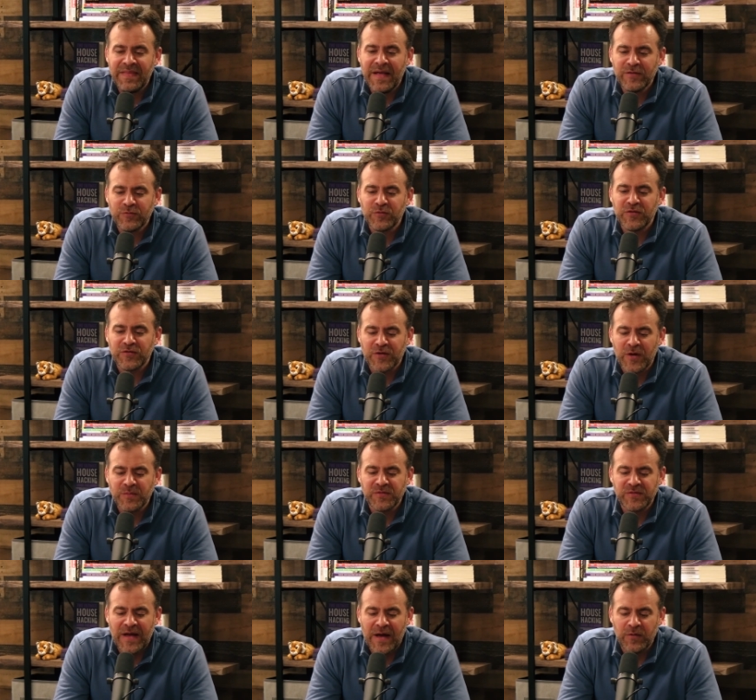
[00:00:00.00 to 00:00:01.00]
And that's where it just
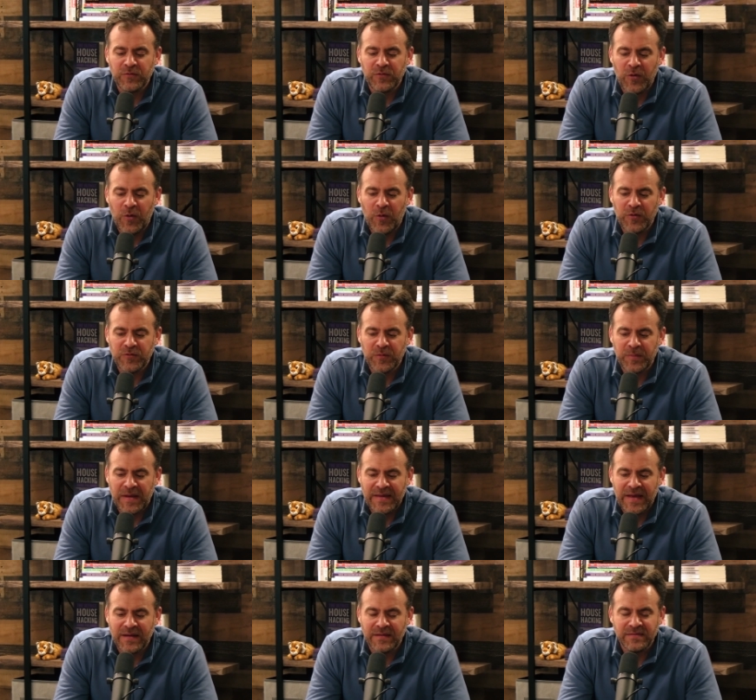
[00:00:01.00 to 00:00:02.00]
comes down to always
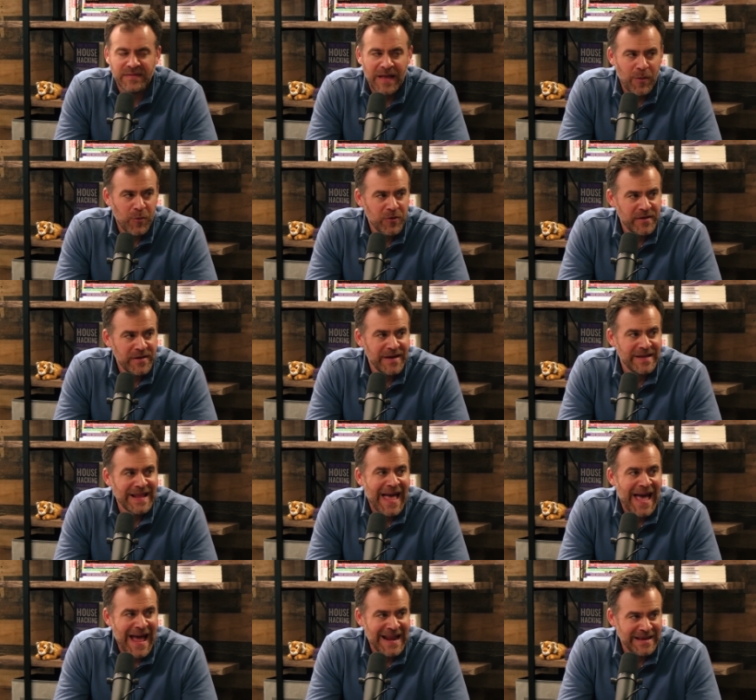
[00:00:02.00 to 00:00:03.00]
about, yeah, networking
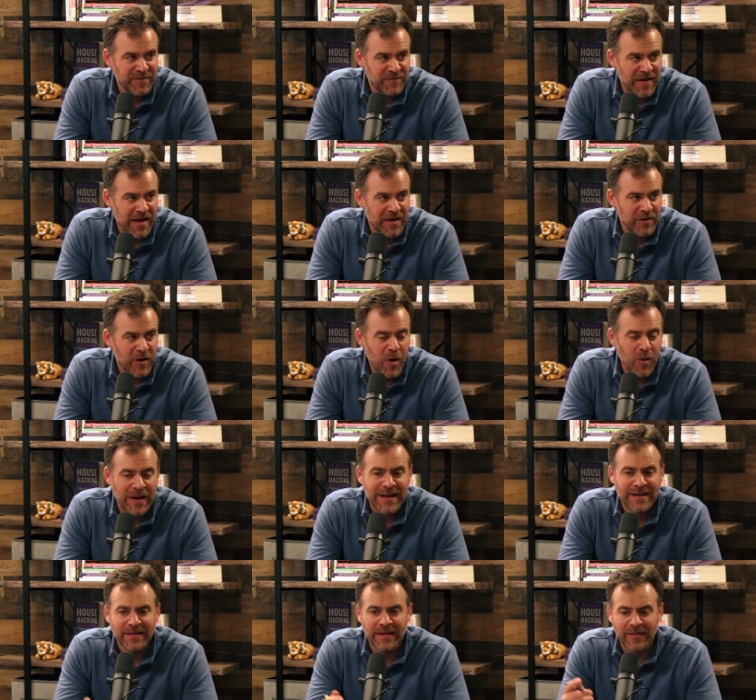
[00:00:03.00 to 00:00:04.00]
and adding value. Oh,
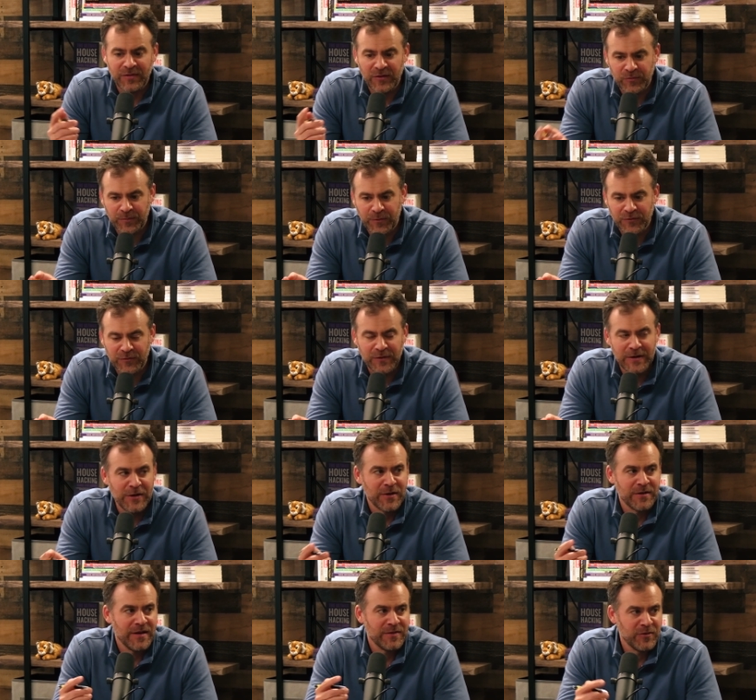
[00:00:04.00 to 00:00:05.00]
I can connect this person
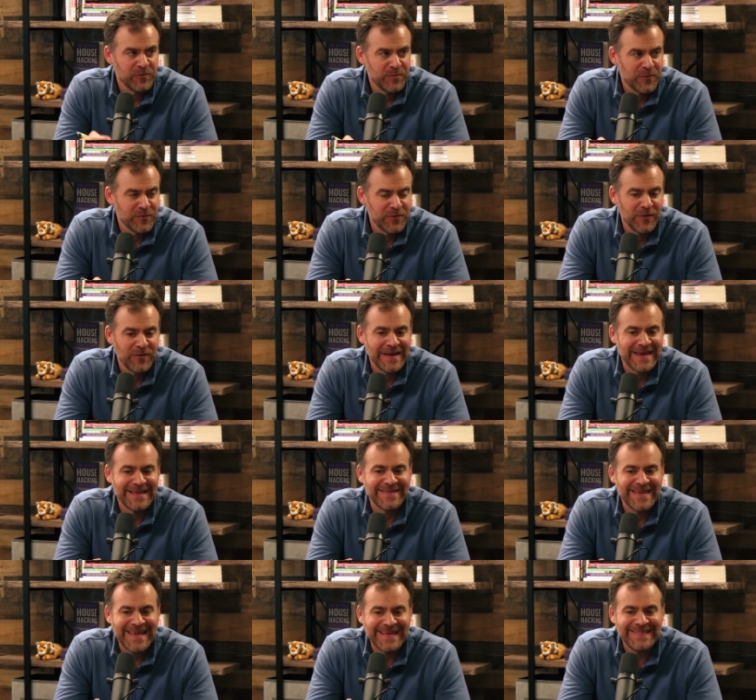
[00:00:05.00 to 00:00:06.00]
here, connect this person here. Like,
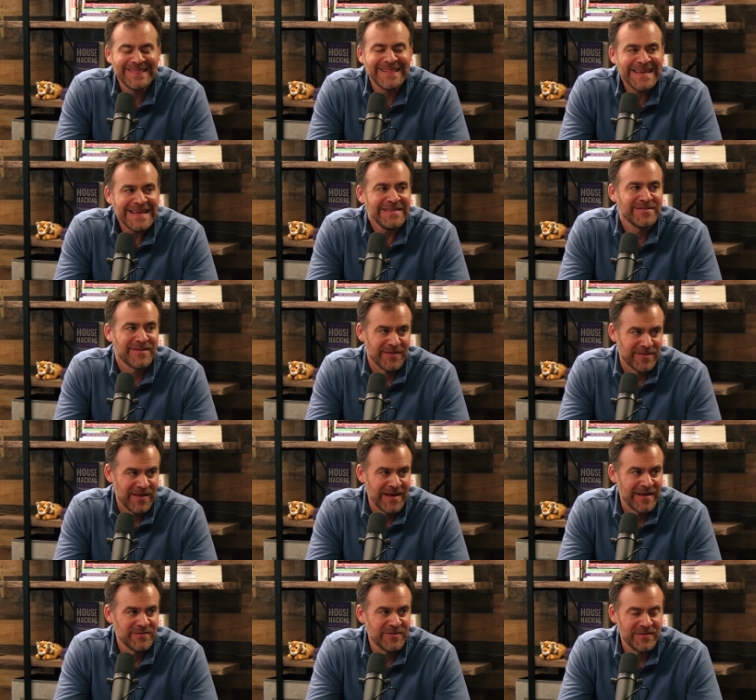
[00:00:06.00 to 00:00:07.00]
it, it leads to
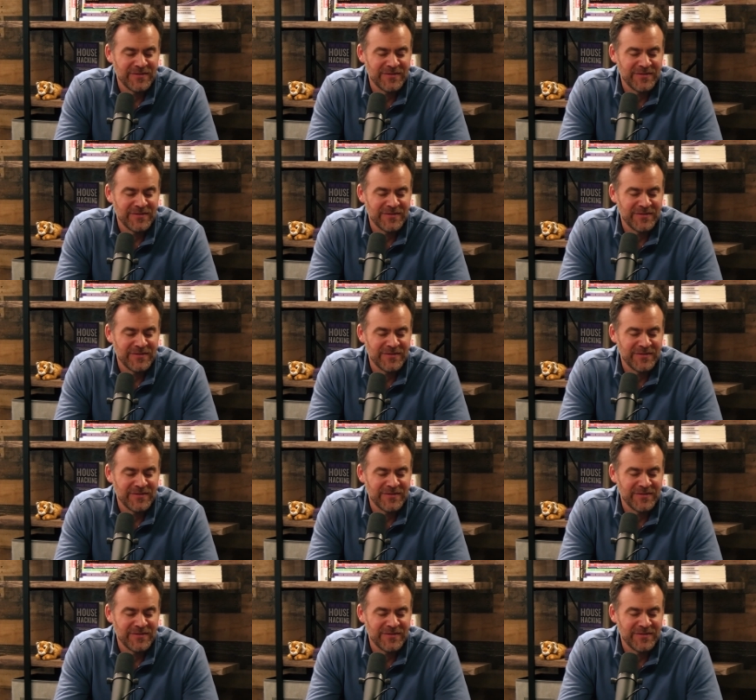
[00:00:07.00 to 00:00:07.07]
things.